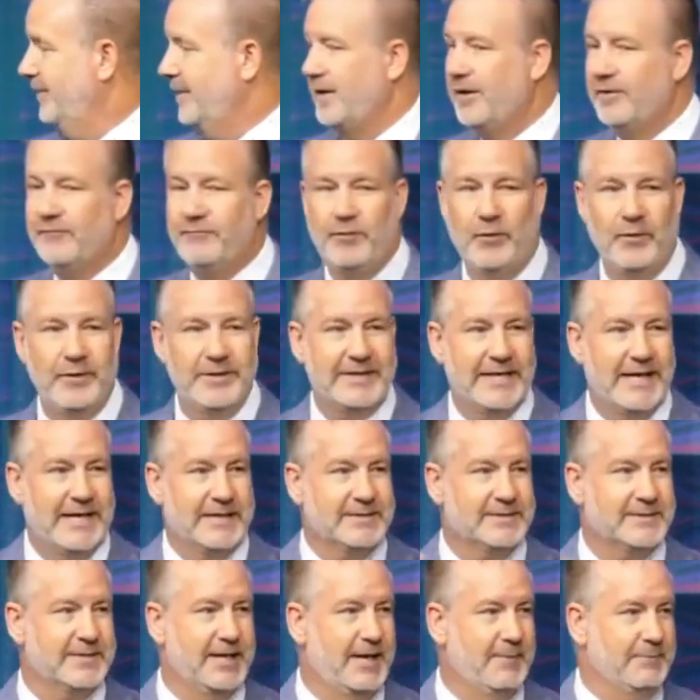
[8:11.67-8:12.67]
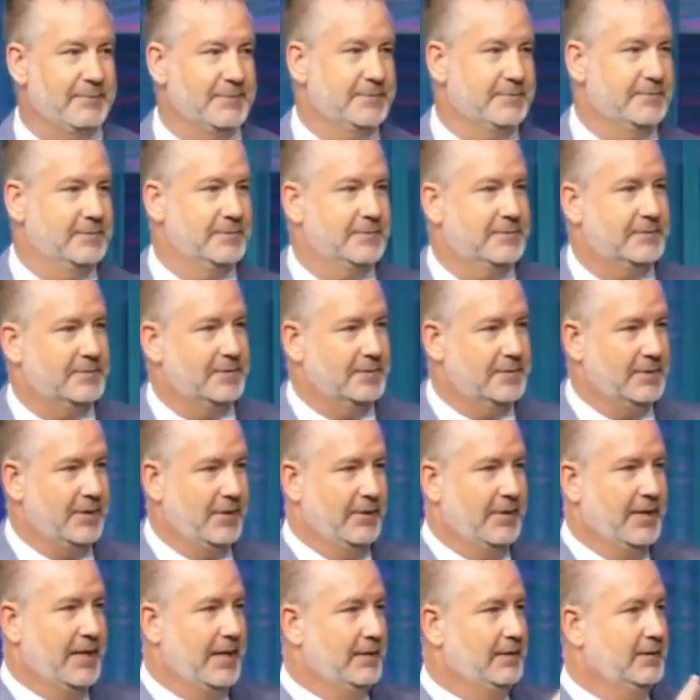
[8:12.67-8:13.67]
Avoid that stops, you
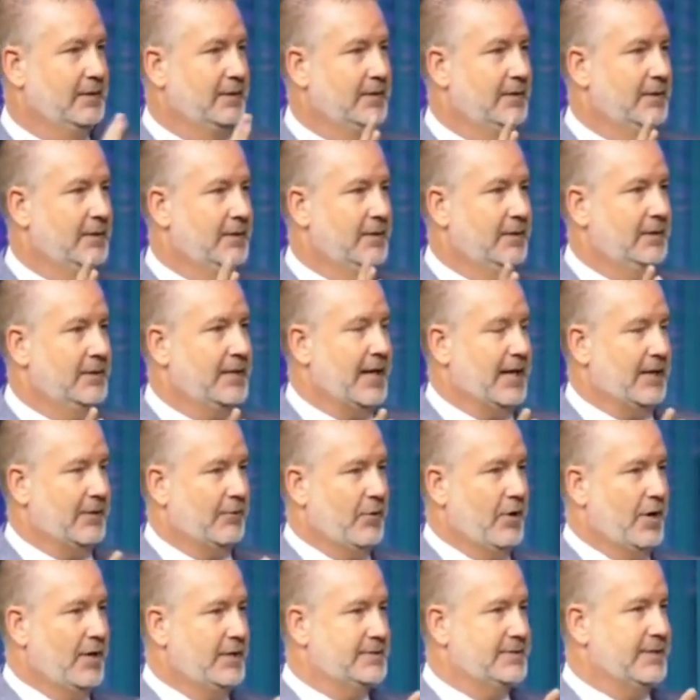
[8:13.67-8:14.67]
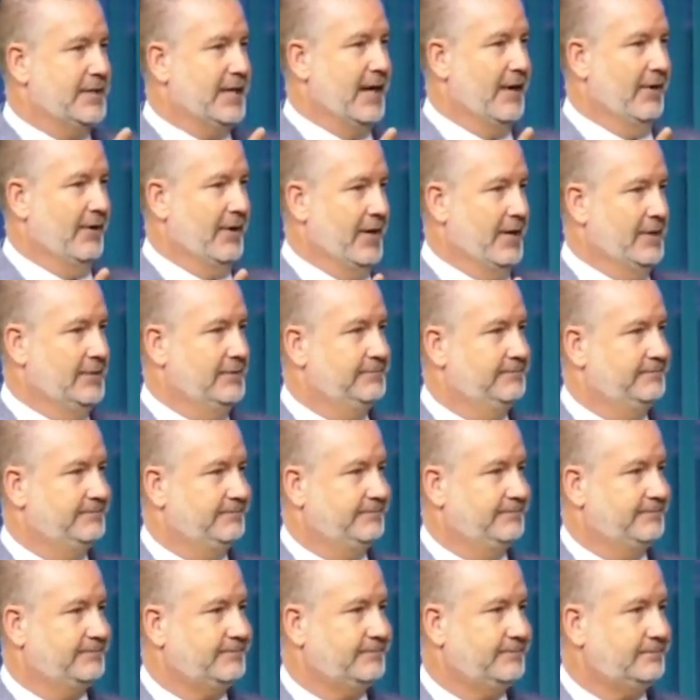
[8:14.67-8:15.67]
know, that, that crossing area.
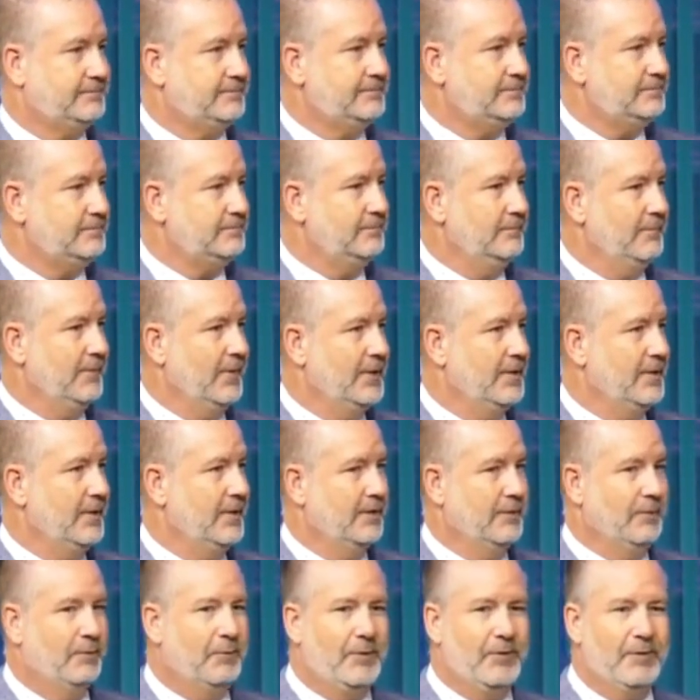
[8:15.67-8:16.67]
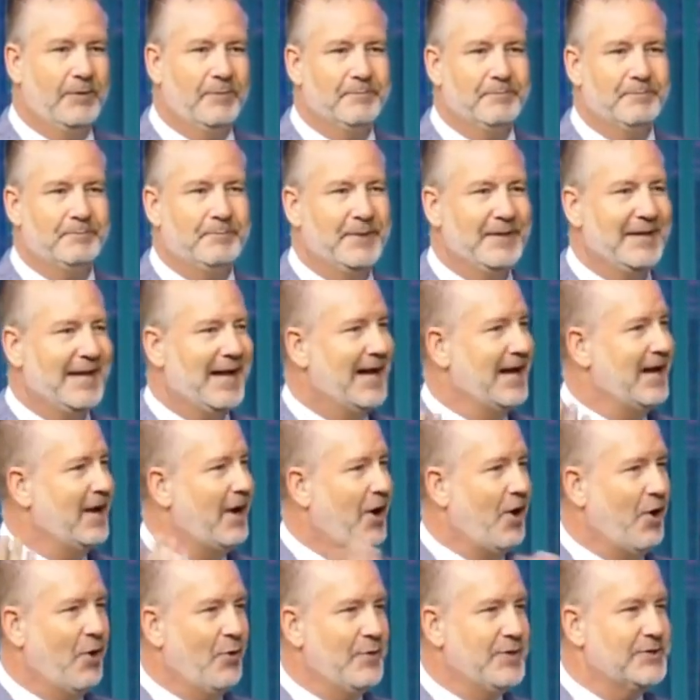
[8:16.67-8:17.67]
Well, but I
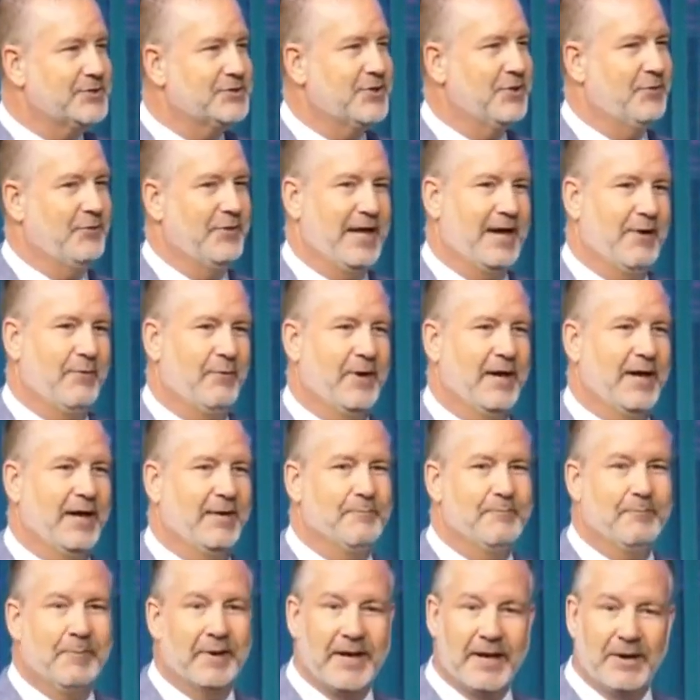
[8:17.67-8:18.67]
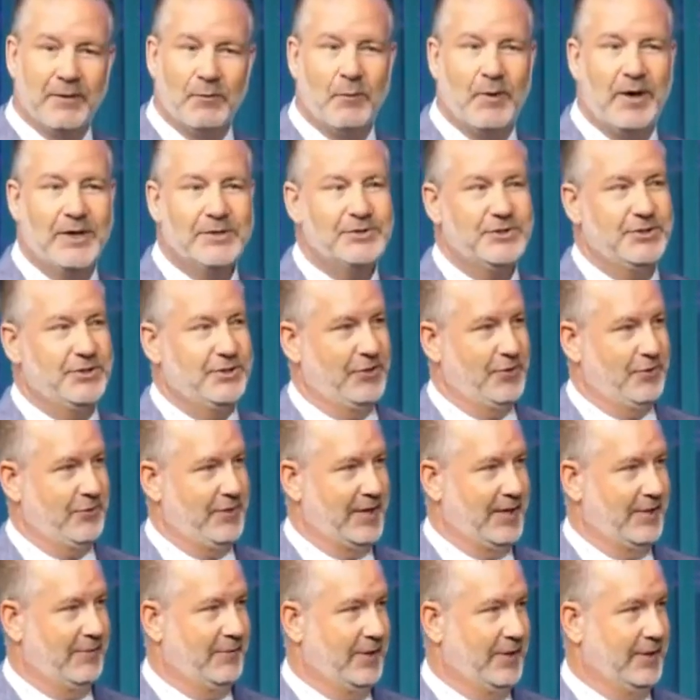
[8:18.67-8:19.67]
always go that way, but I don't want you to go
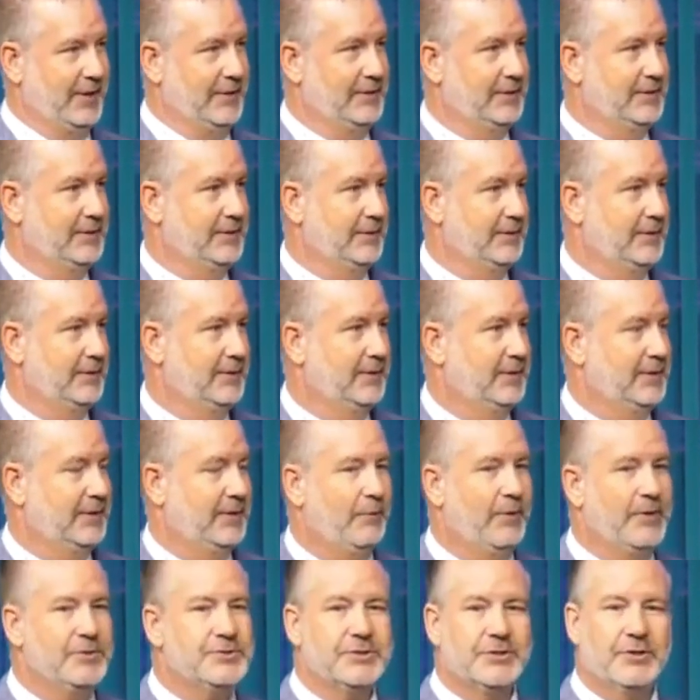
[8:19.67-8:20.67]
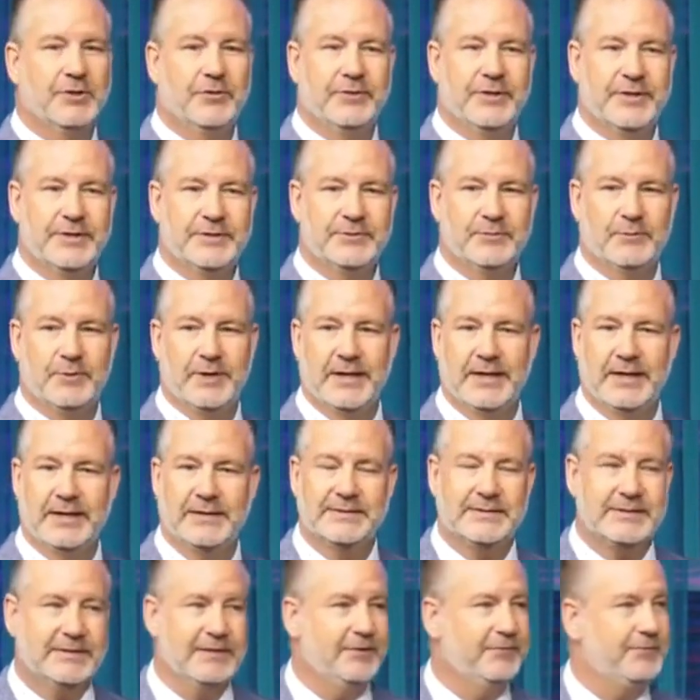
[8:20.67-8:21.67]
that way. I want you to go this way. And
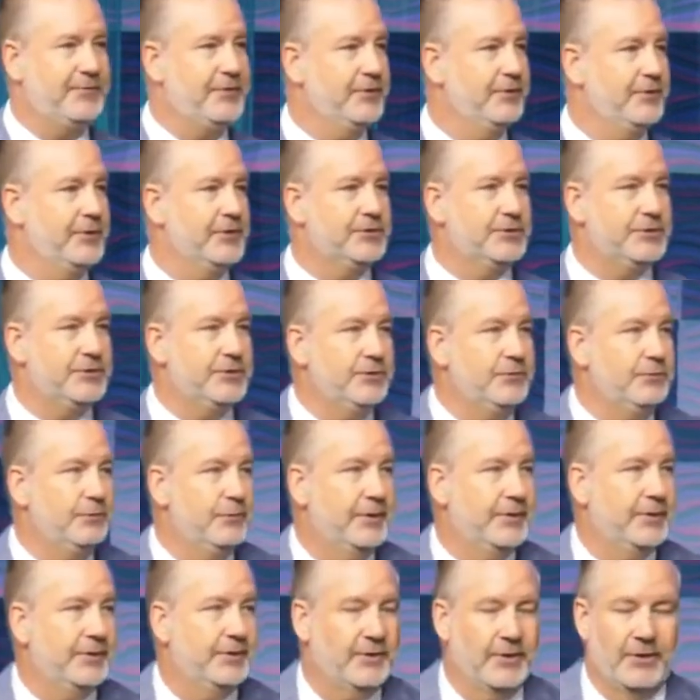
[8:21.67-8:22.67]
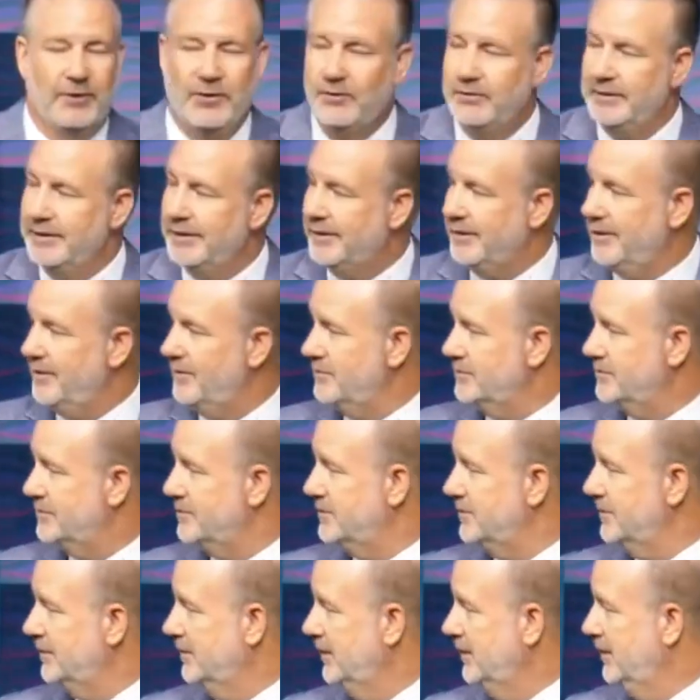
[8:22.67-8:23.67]
see, if you're in tune with the Holy
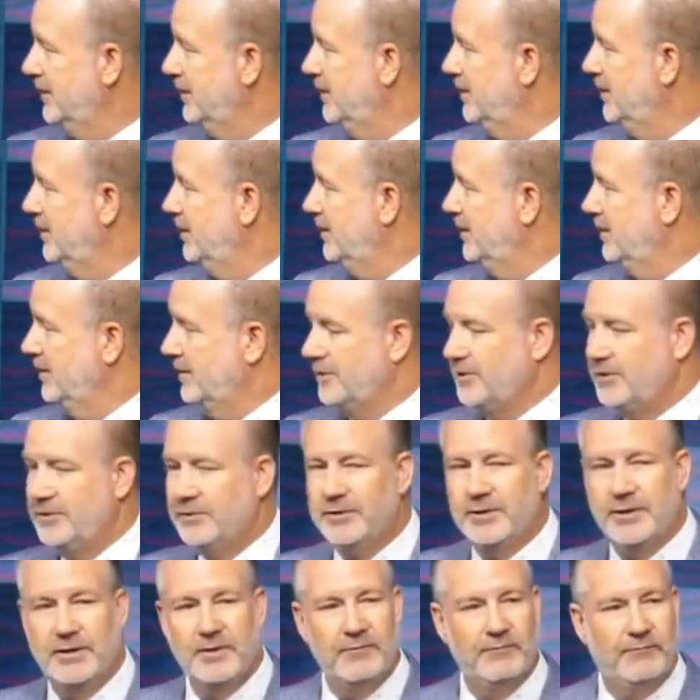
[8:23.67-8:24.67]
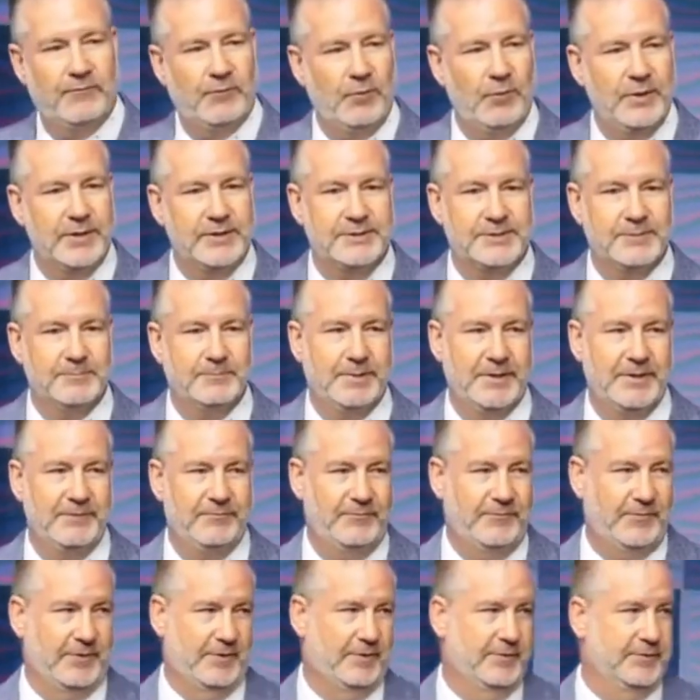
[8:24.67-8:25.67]
Ghost, you're going to avoid some
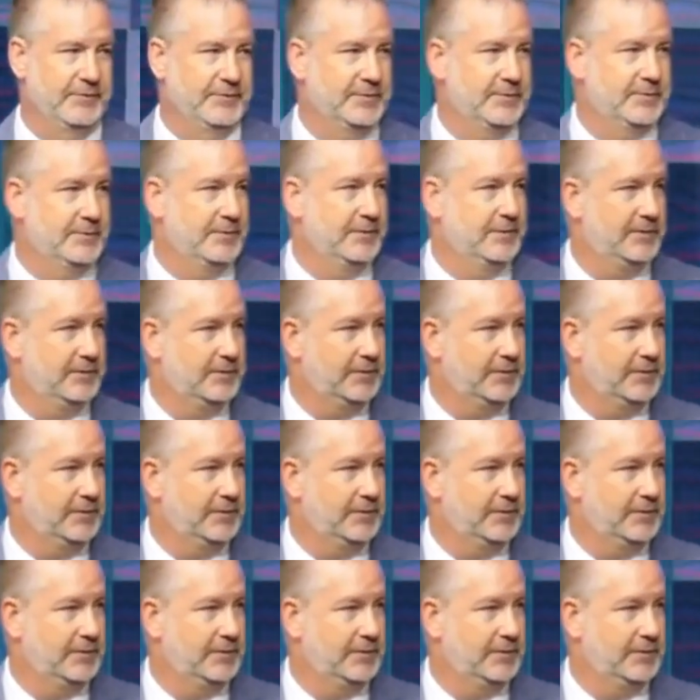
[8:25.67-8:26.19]
pitfalls.